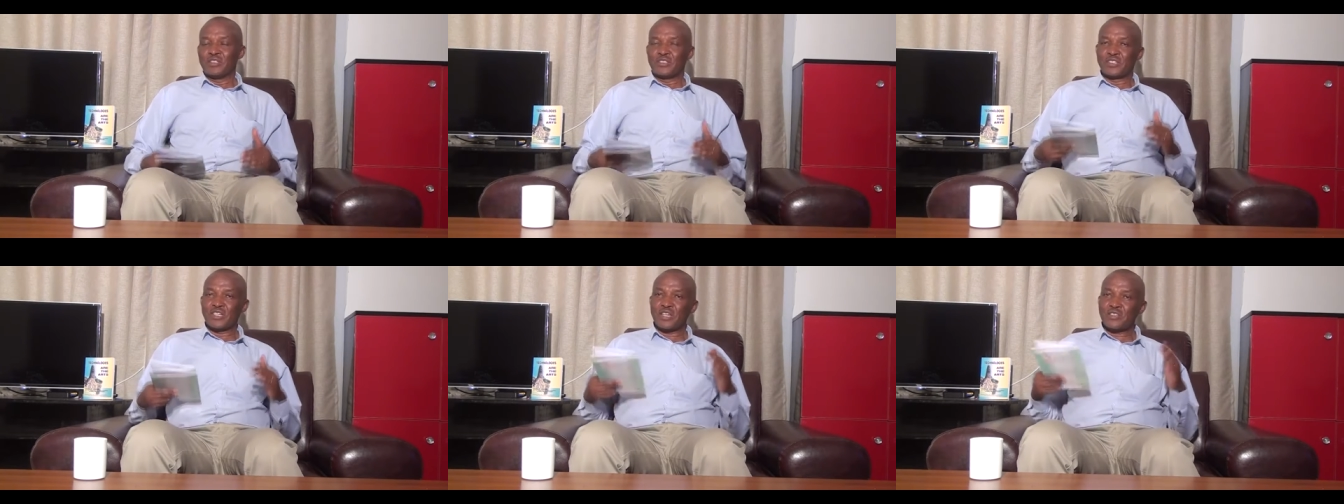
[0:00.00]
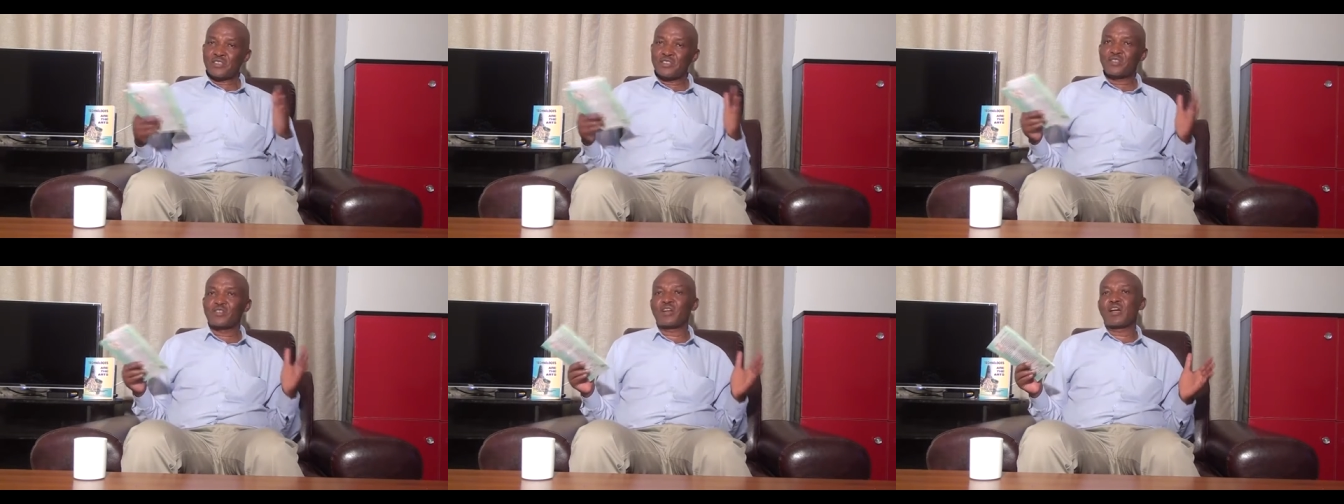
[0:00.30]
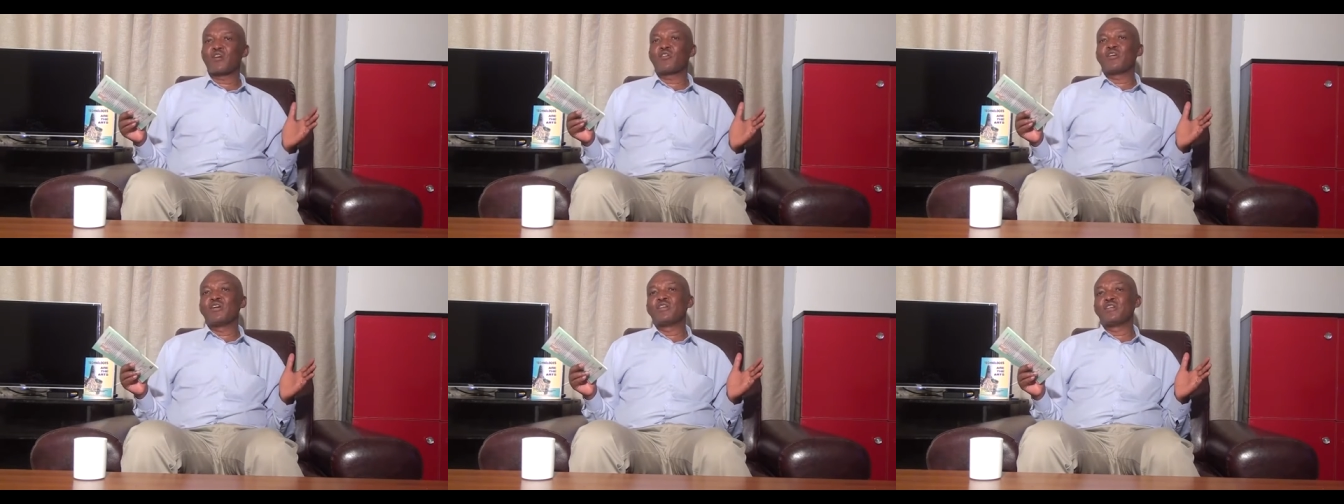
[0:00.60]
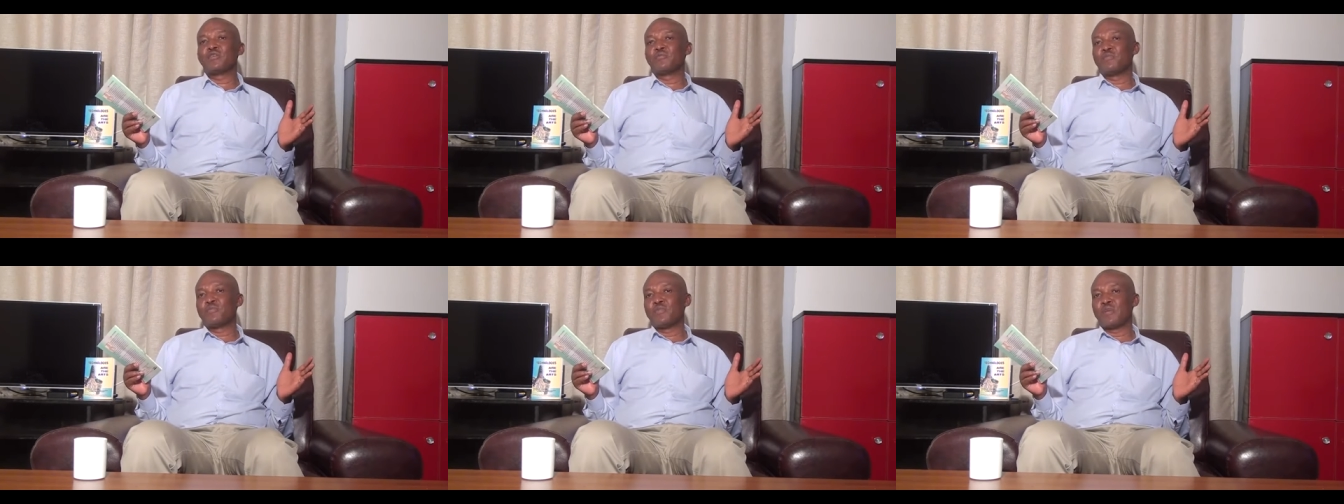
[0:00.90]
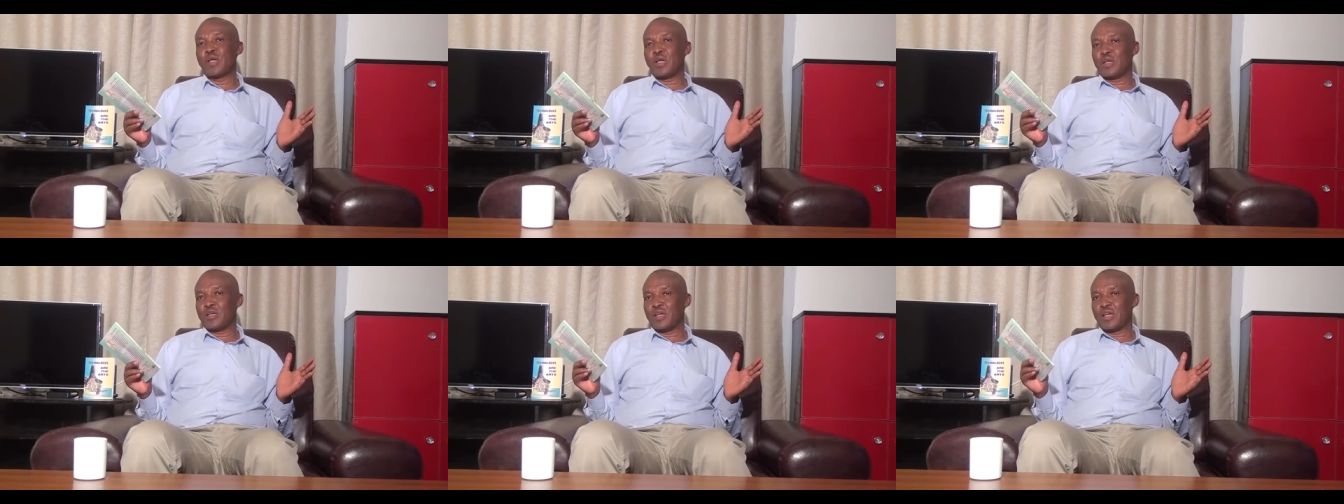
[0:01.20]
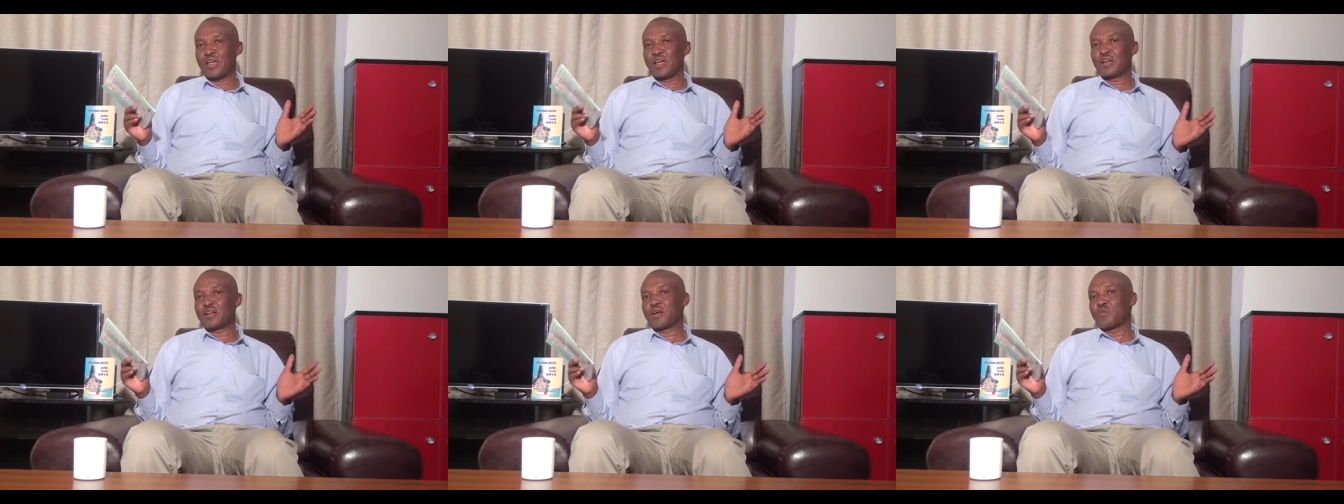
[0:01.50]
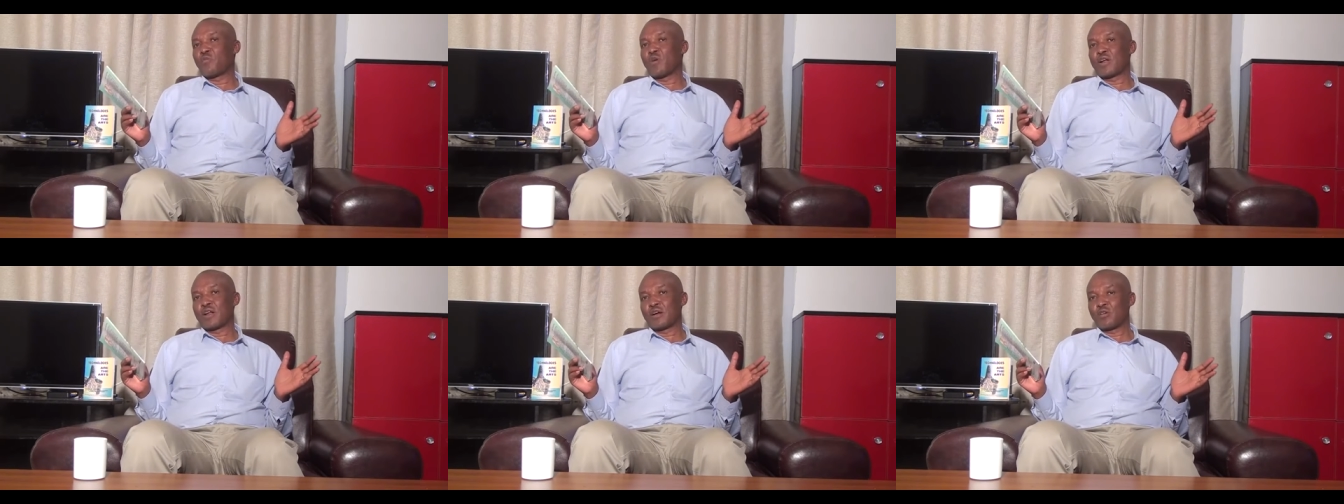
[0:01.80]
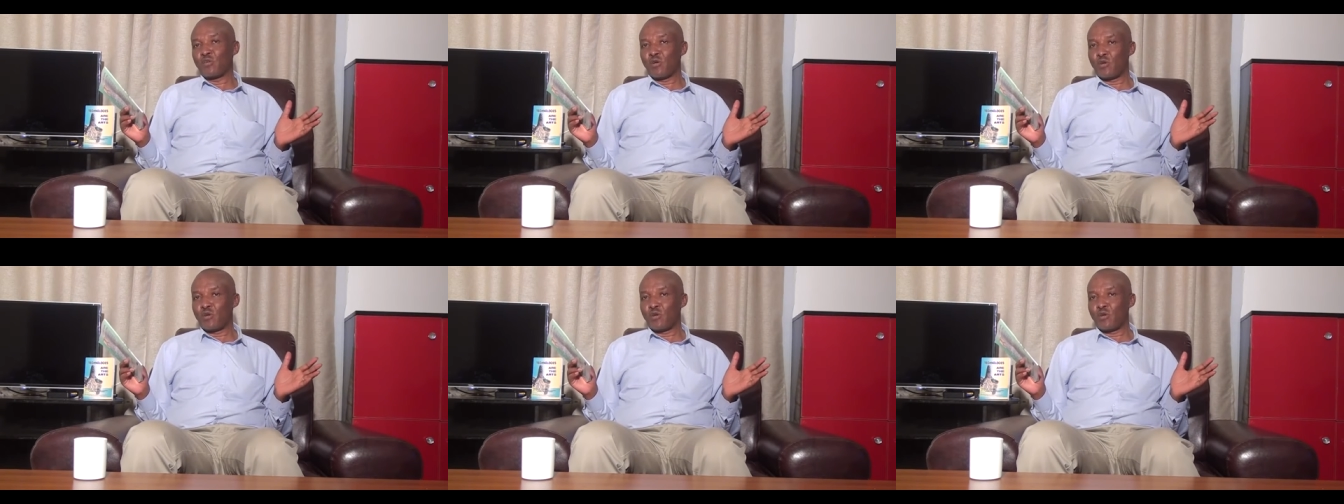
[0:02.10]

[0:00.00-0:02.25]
just try and error Bwana